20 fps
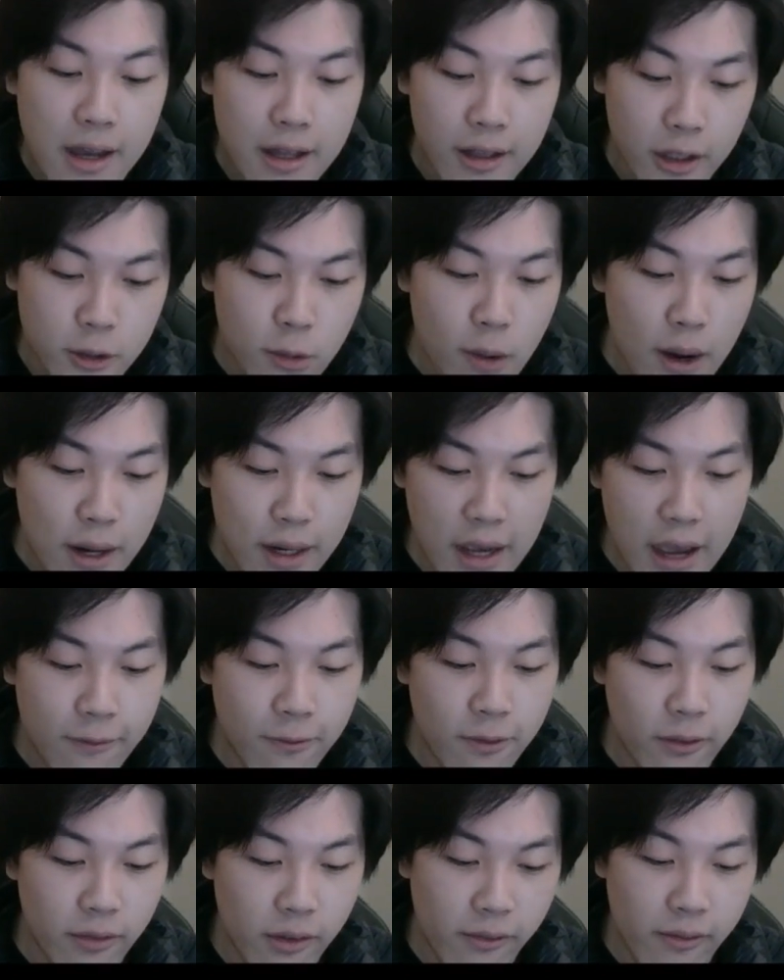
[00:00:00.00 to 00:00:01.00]
The
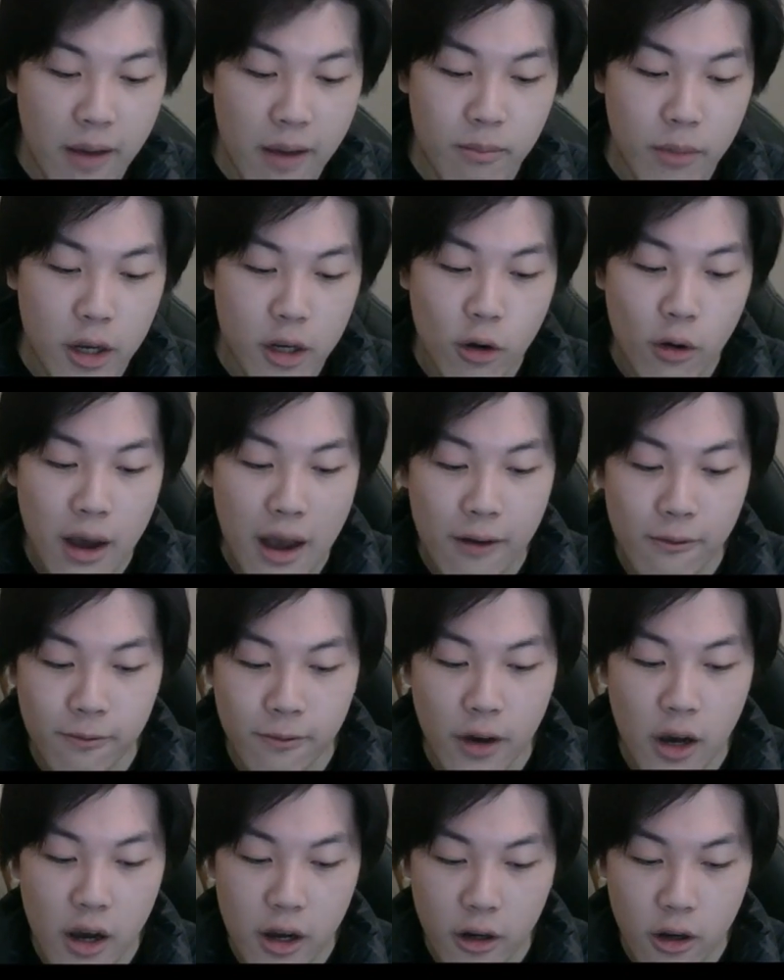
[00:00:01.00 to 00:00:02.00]
28th of November, you'll have
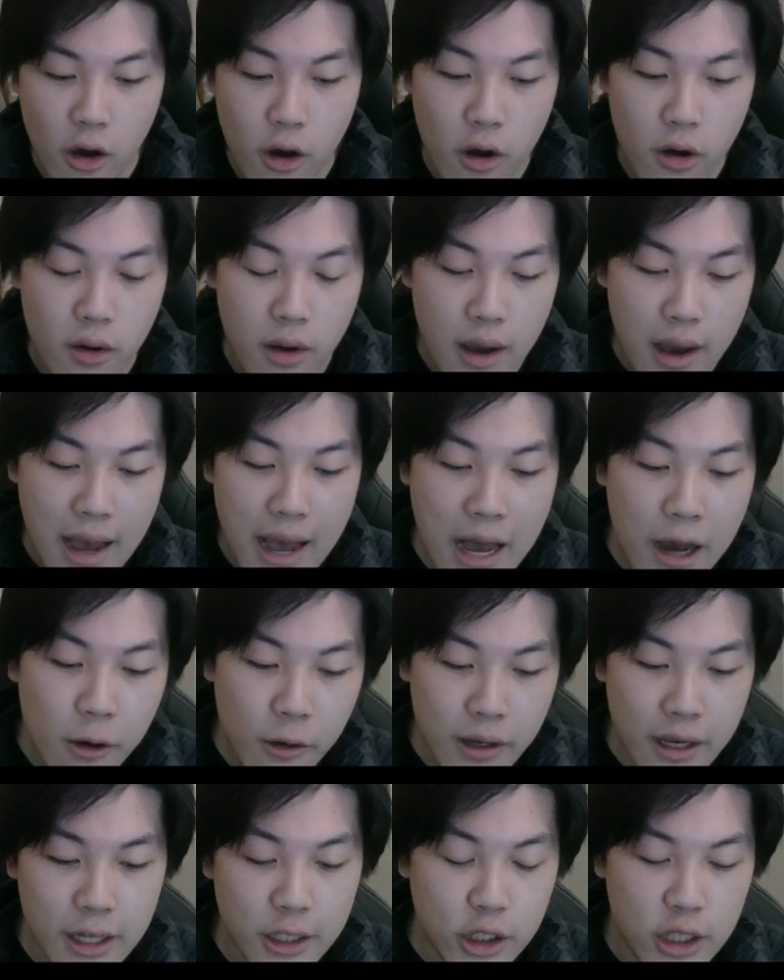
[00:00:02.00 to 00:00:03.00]
Virgo,
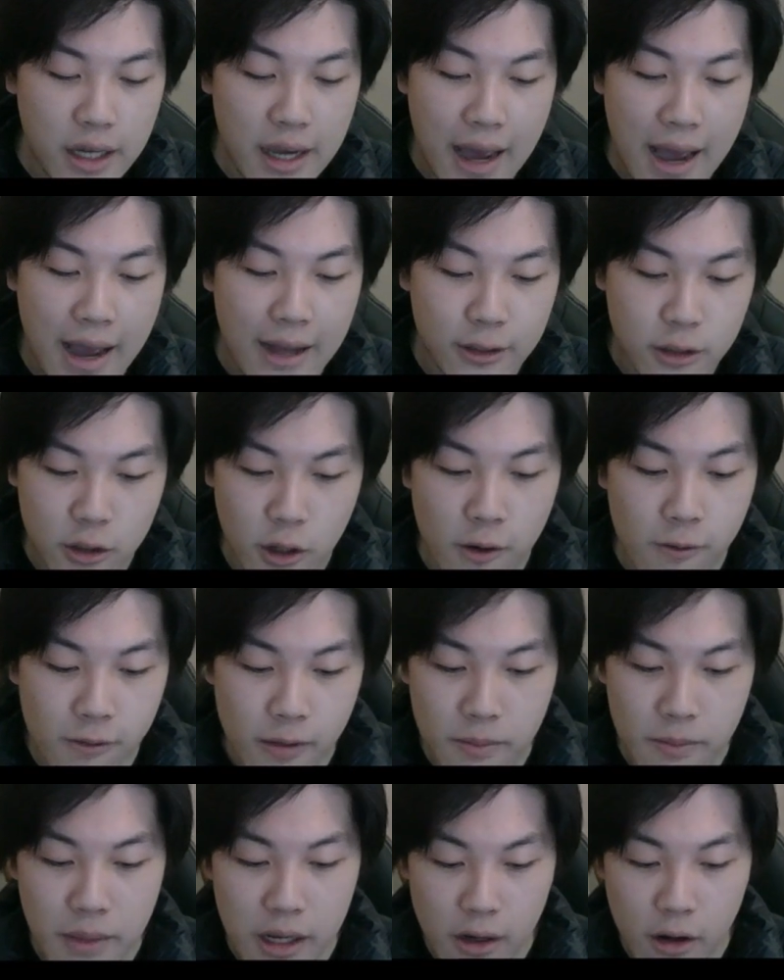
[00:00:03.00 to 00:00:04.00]
Aokiji, and
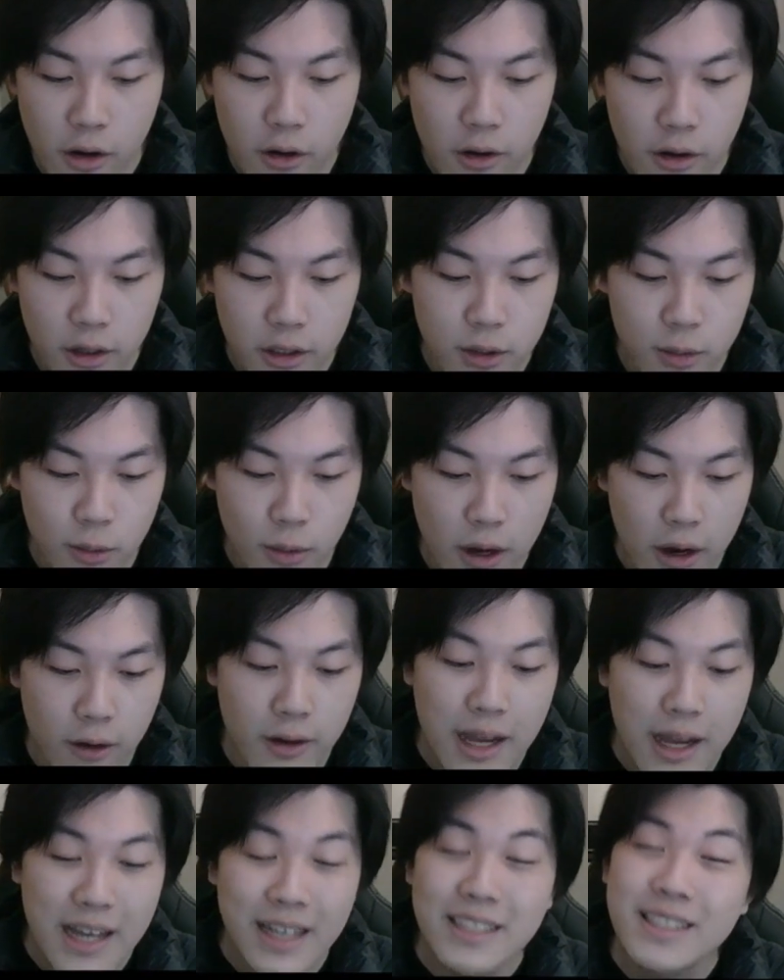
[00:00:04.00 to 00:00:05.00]
Doflamingo as
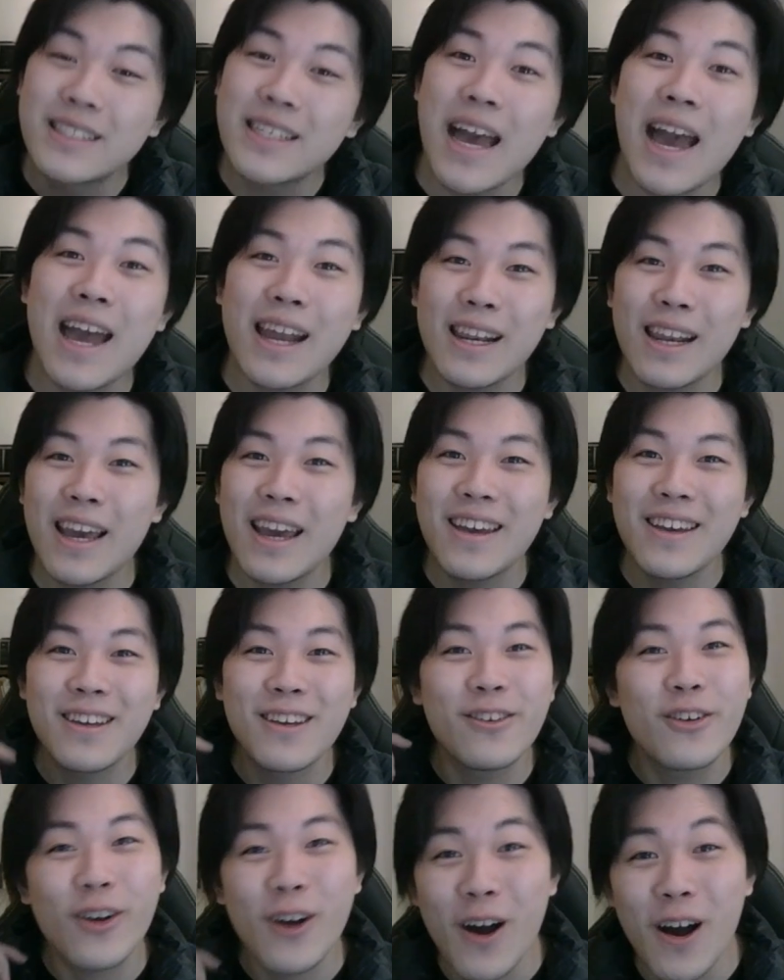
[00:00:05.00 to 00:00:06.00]
well. Sadly,
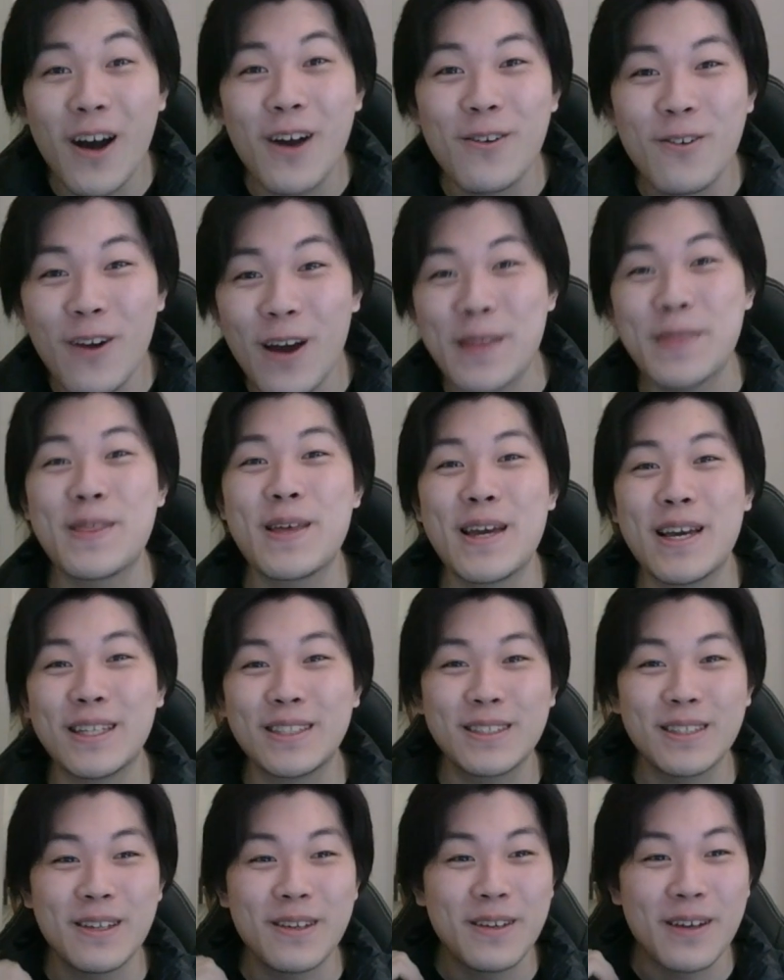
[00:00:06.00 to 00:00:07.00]
you can't run
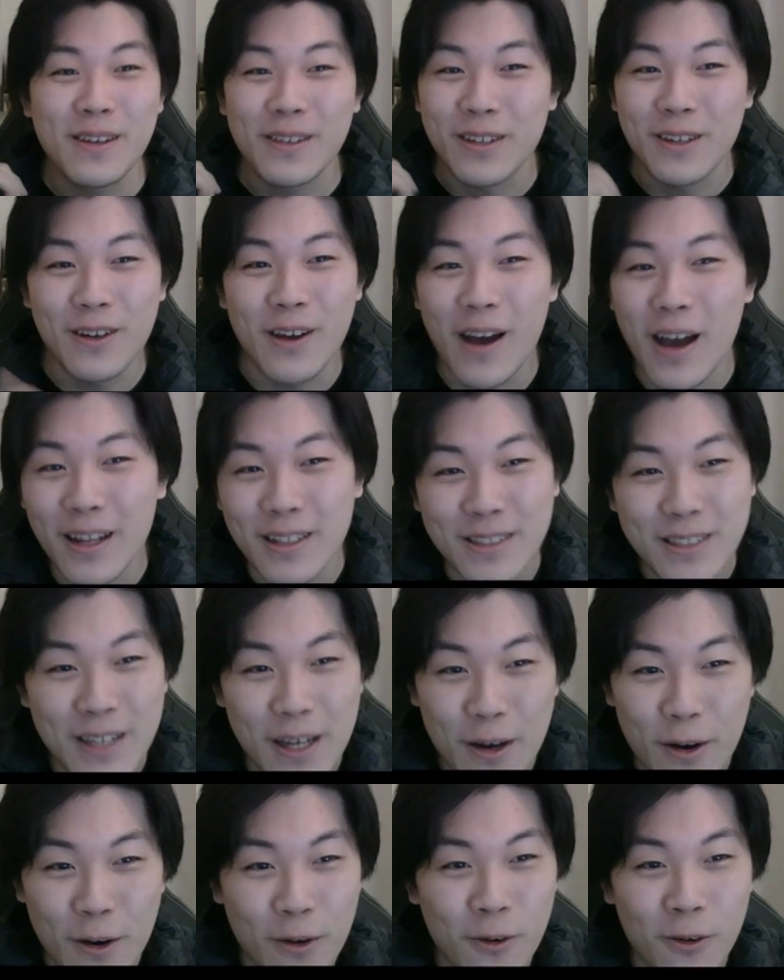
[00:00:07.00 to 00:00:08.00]
these, you know,
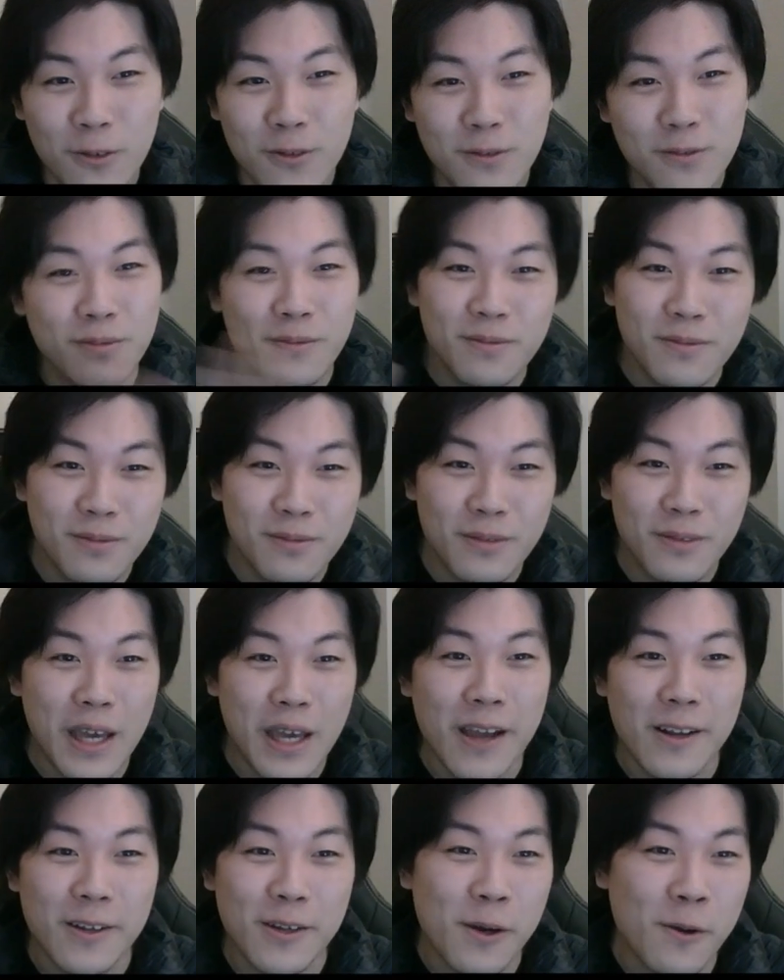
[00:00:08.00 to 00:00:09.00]
until
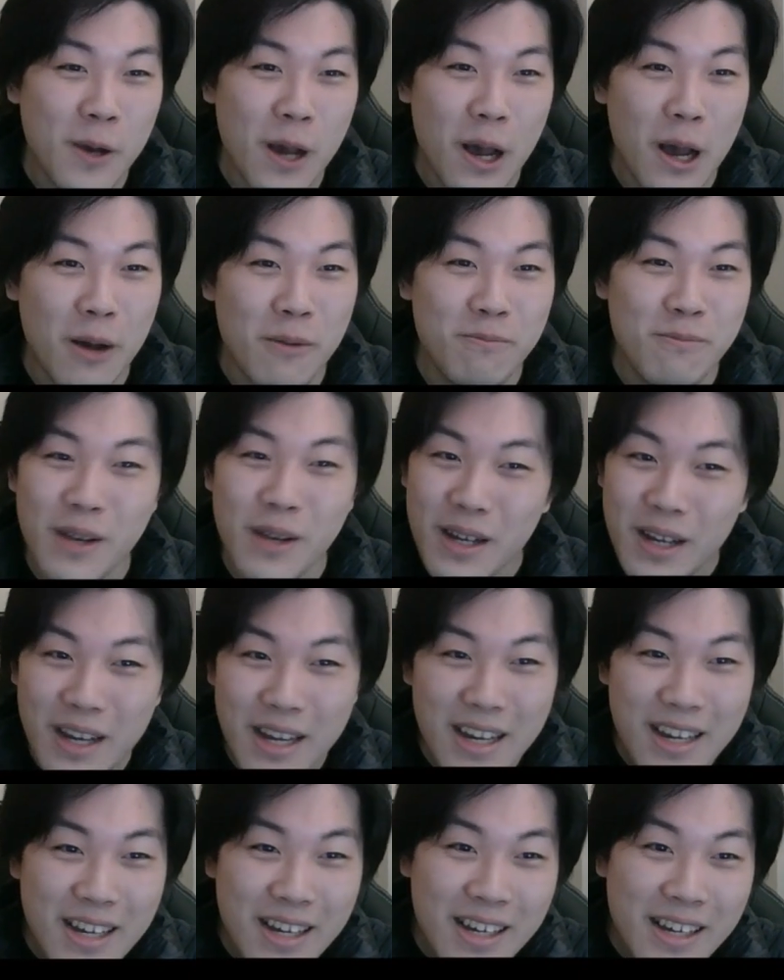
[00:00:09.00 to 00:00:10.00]
Kingdom Come
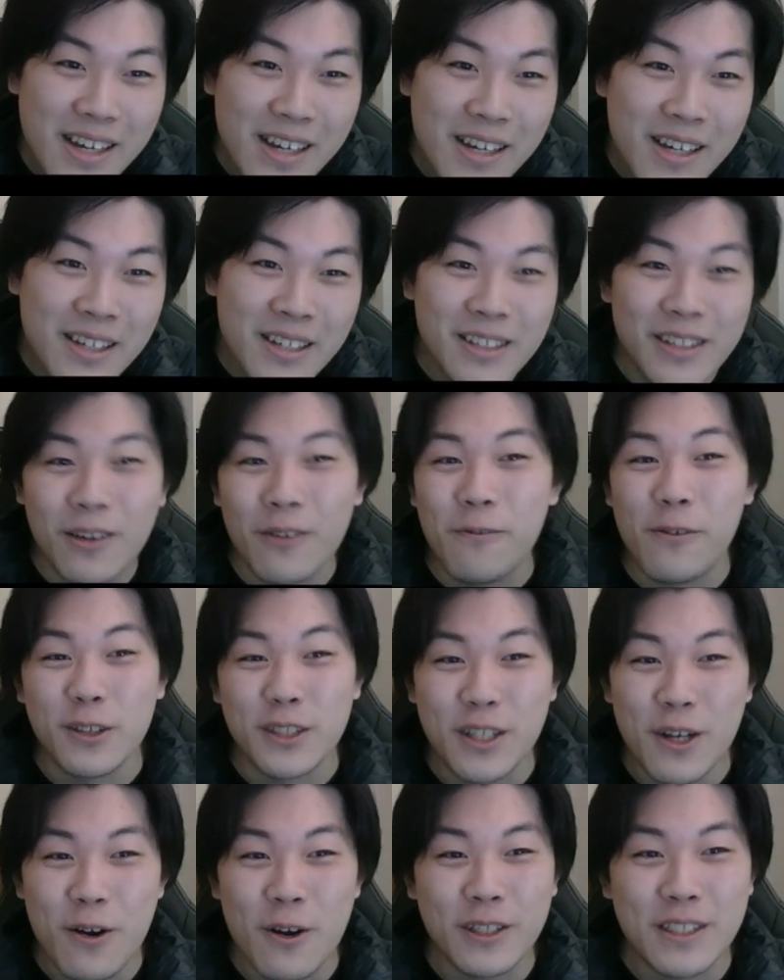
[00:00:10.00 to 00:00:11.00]
for
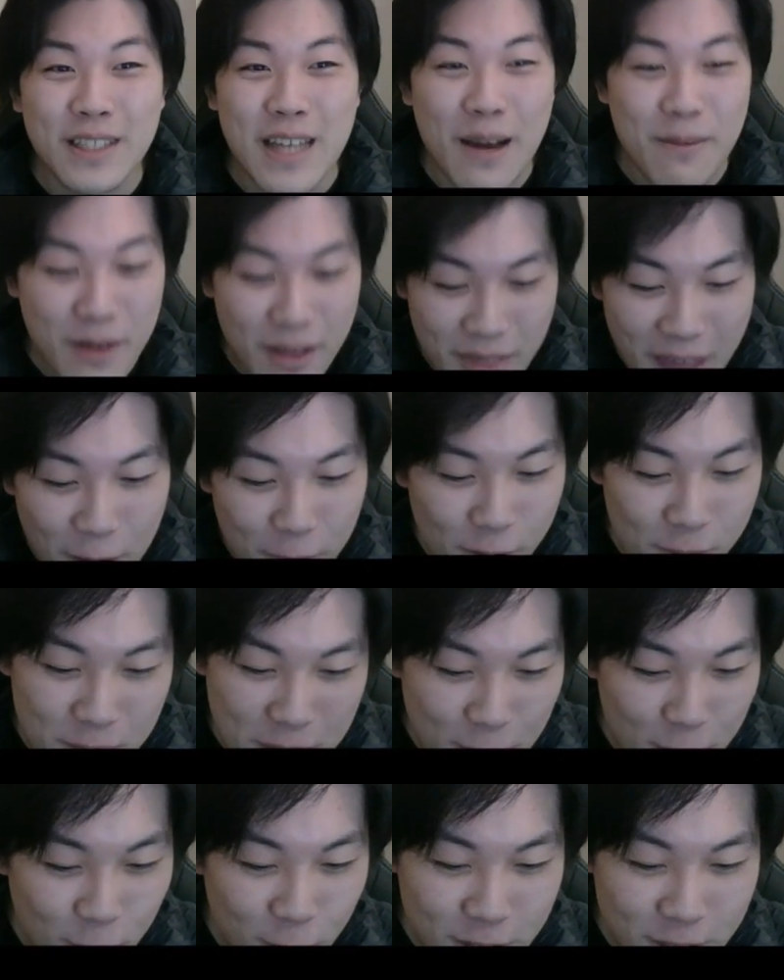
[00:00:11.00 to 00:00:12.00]
0 stamina. That would have
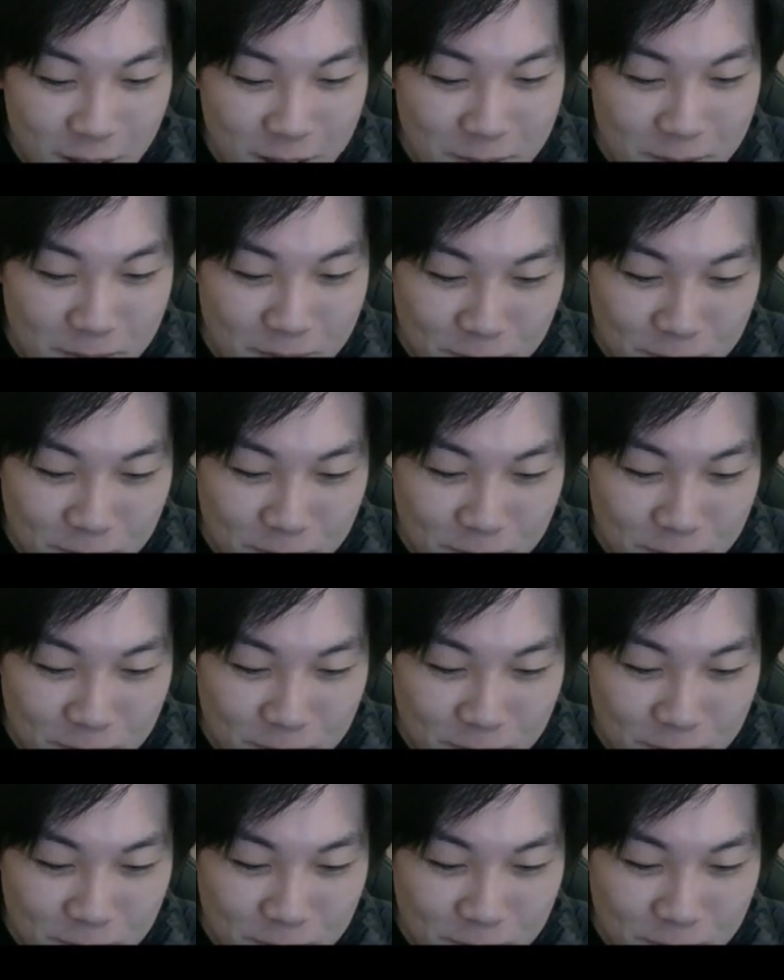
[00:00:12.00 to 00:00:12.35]
been awesome,